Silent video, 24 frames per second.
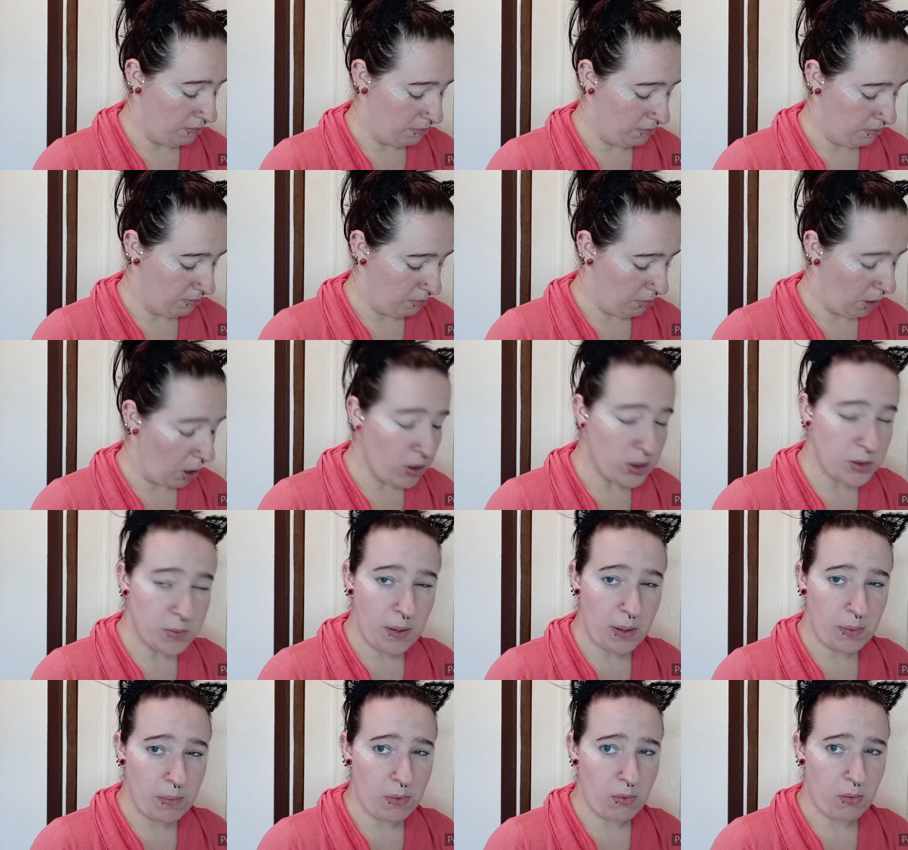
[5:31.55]
Most
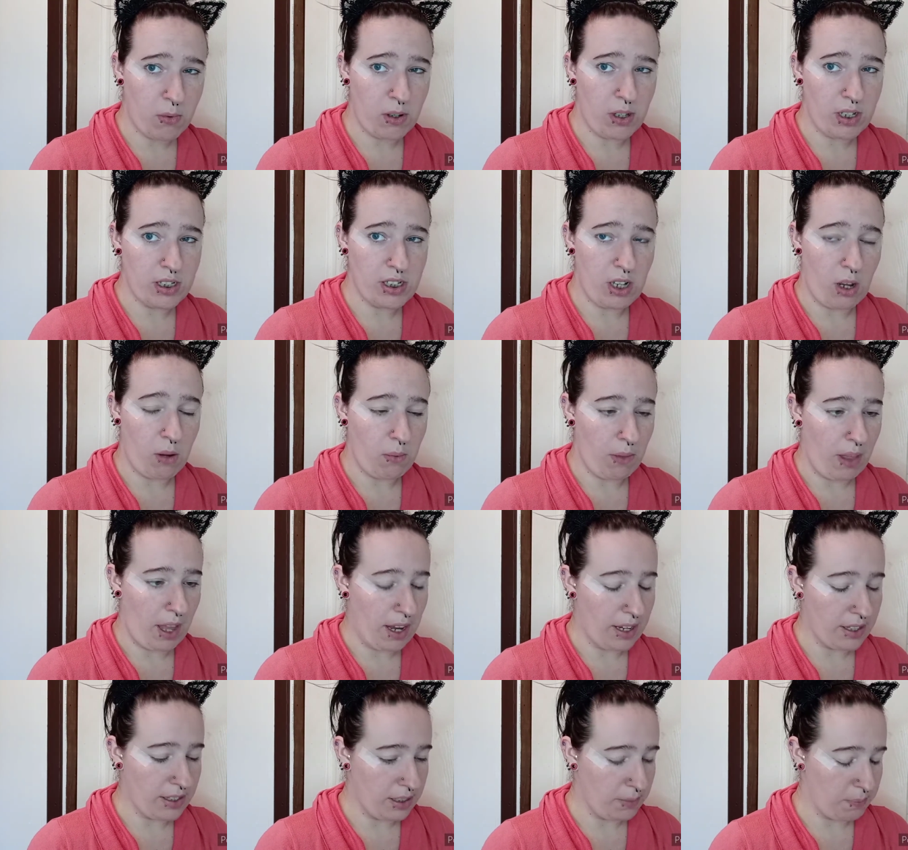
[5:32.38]
people really don't
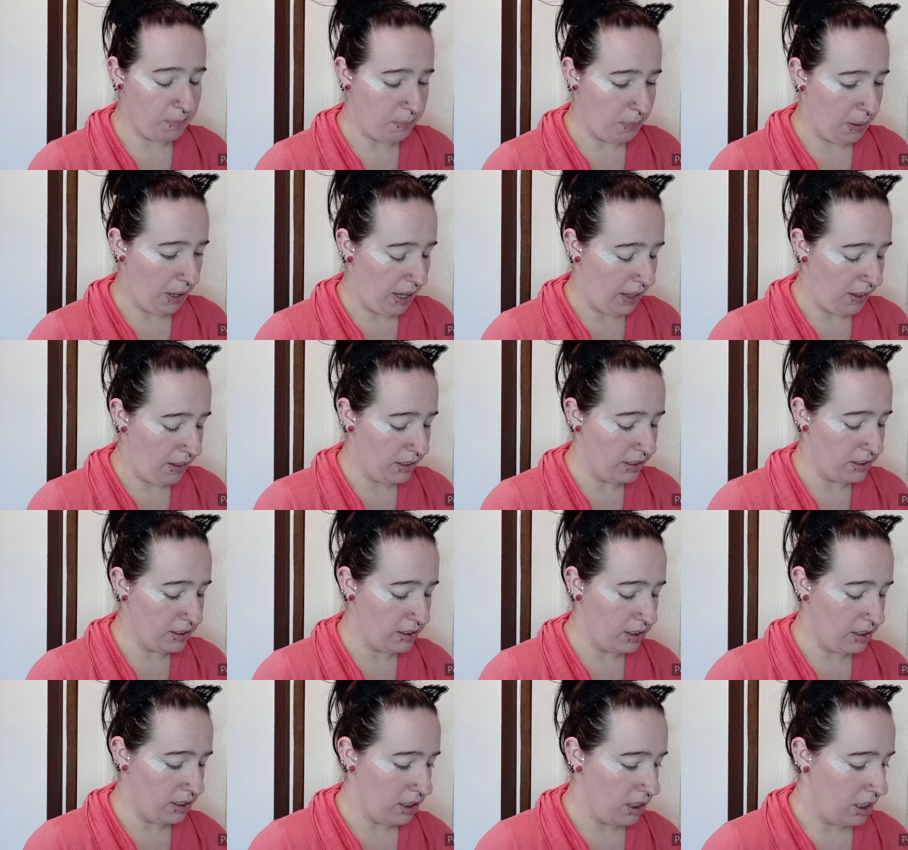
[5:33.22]
like the palette
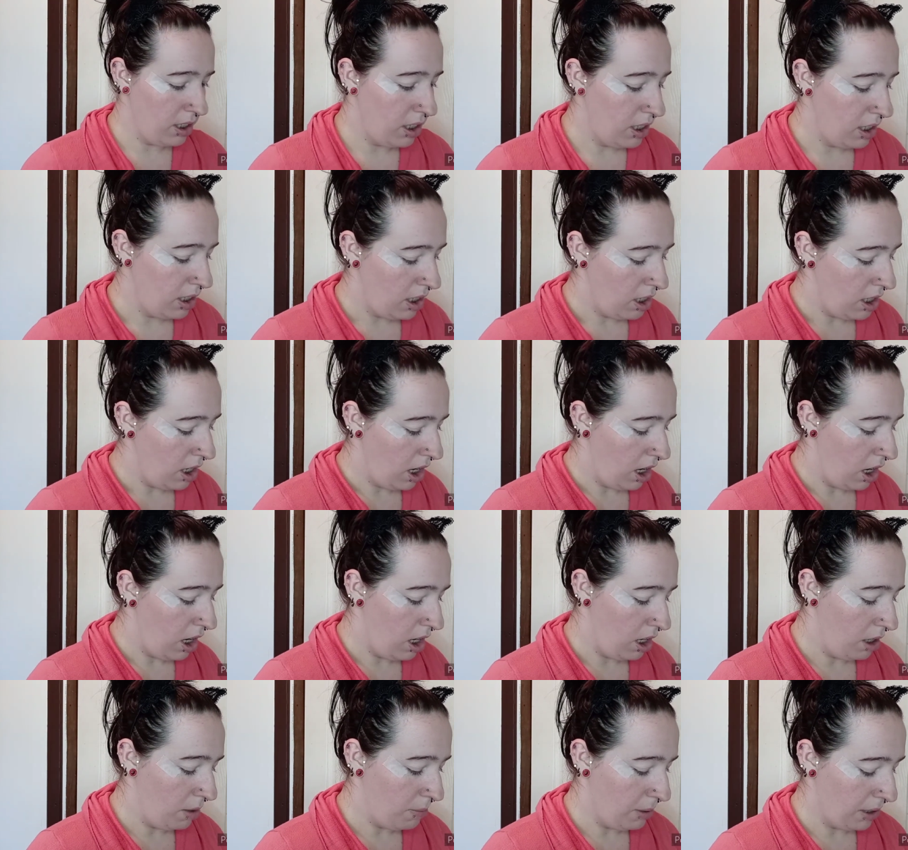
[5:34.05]

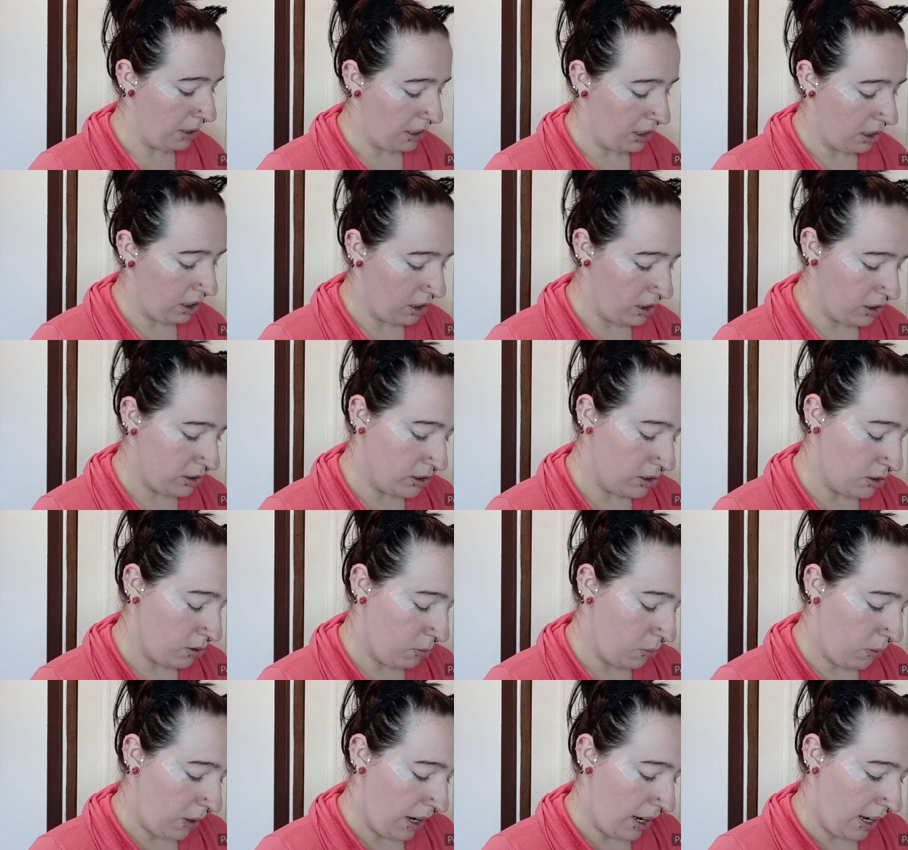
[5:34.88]
because the
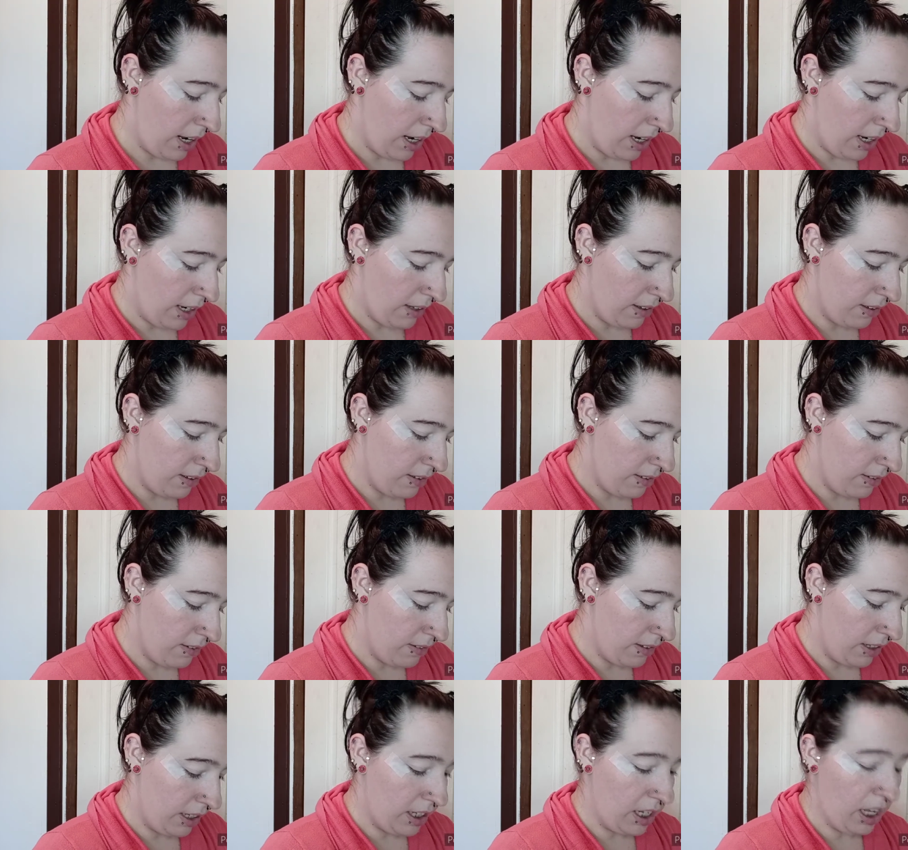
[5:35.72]
way
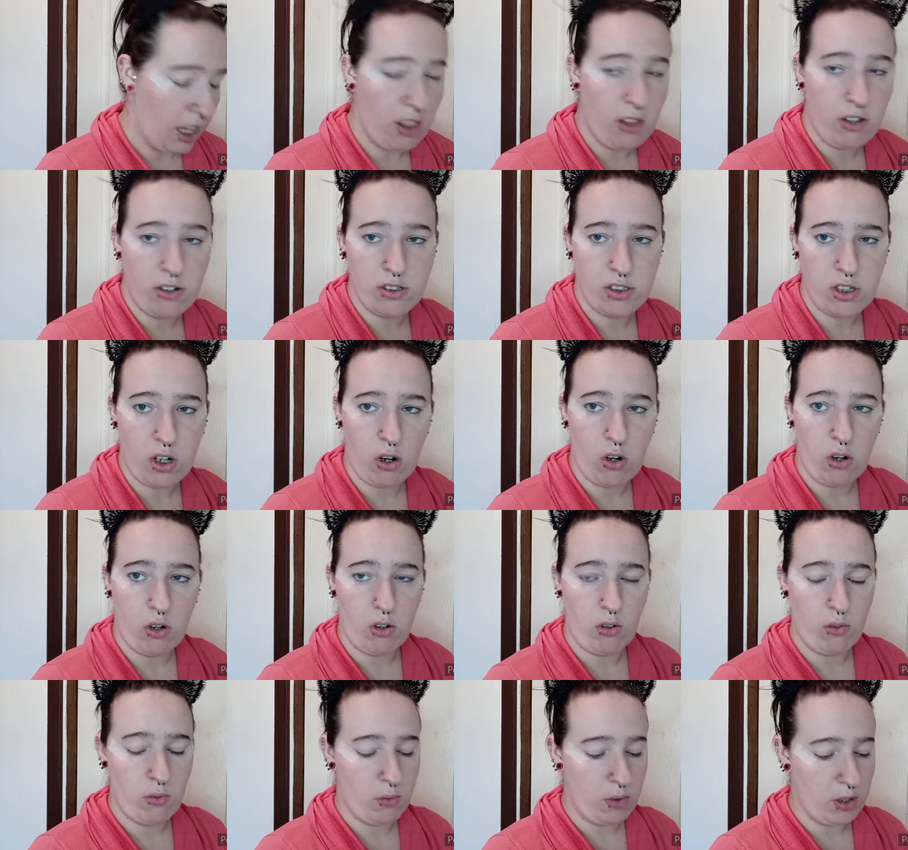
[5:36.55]
the colors
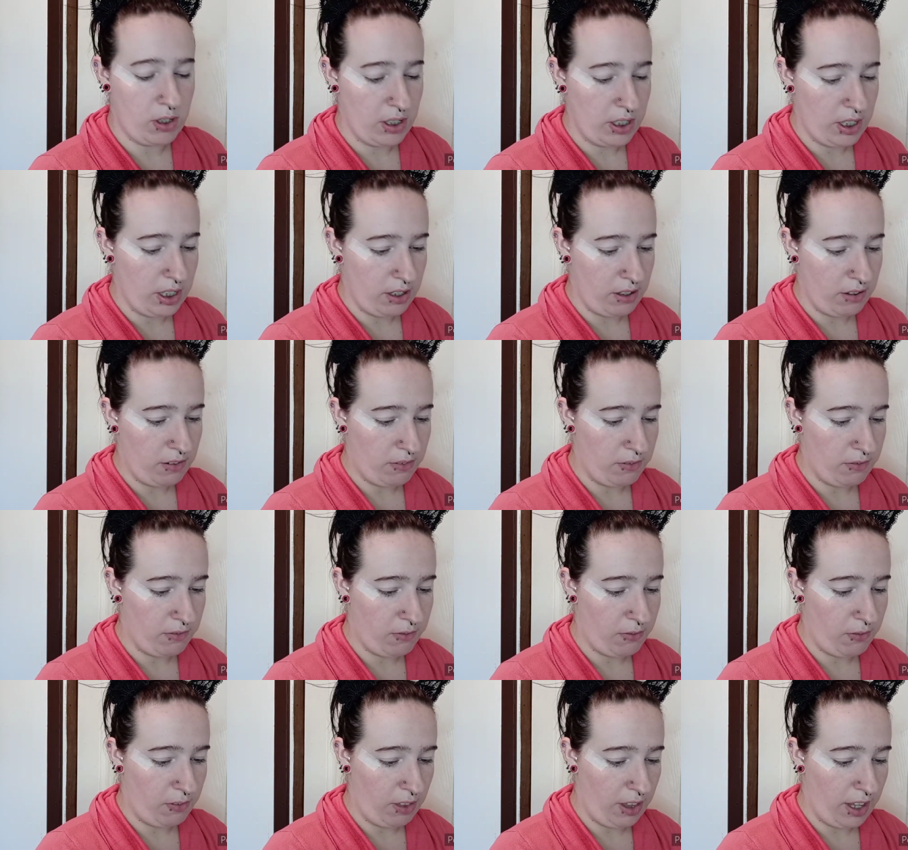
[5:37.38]
are really
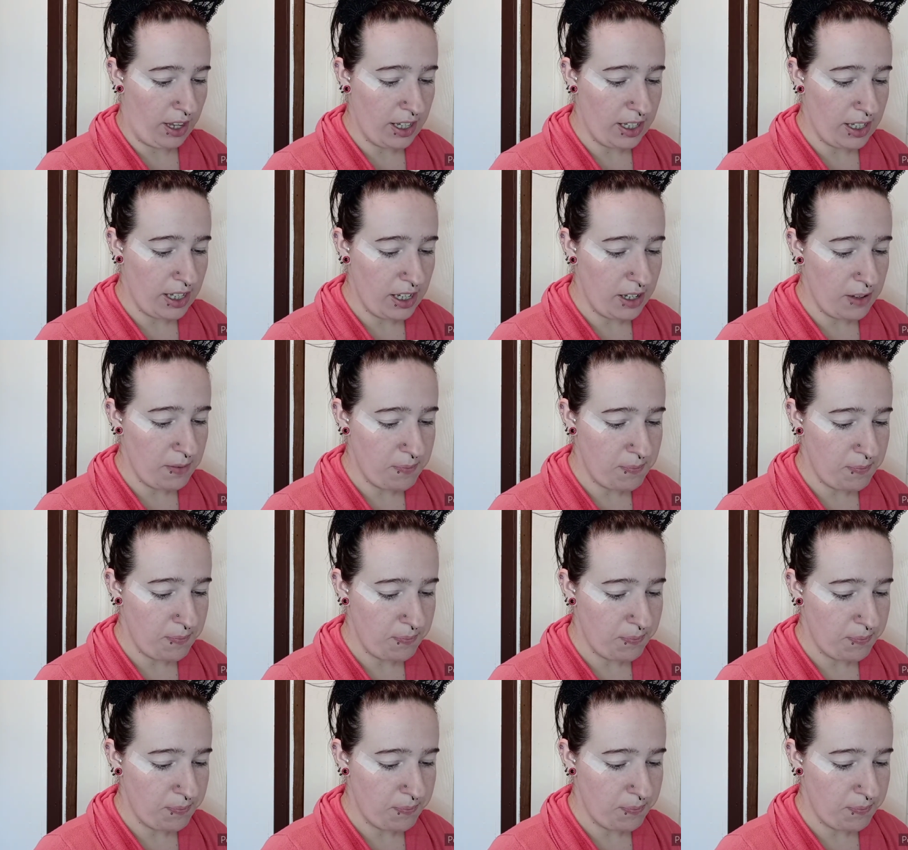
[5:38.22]
flaky.